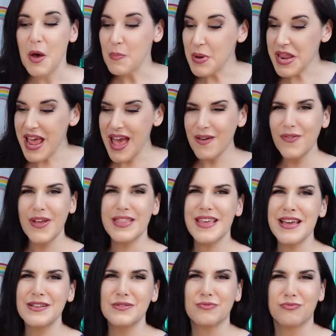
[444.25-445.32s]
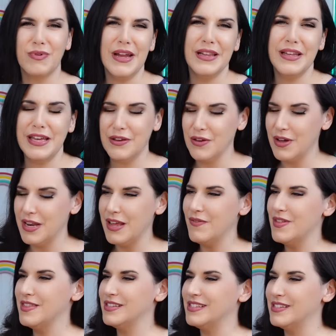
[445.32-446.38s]
But everything's really good,
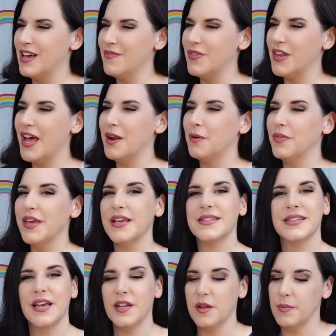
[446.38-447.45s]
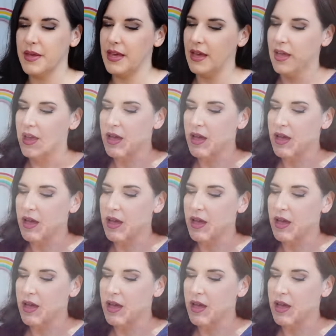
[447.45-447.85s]
even the stuff that I don't think is gonna be.